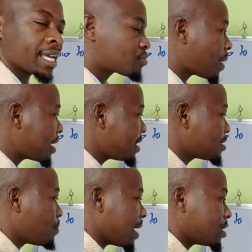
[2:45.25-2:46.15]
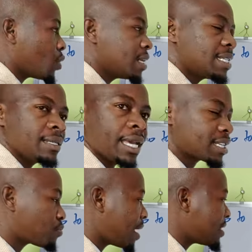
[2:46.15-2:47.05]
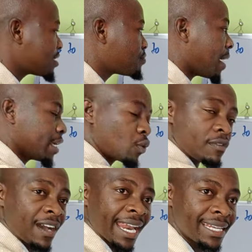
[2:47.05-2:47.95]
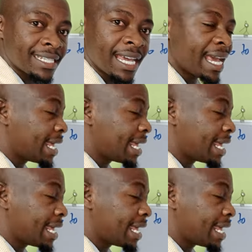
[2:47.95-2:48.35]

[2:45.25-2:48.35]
expand this by 20, expand this by equivalent?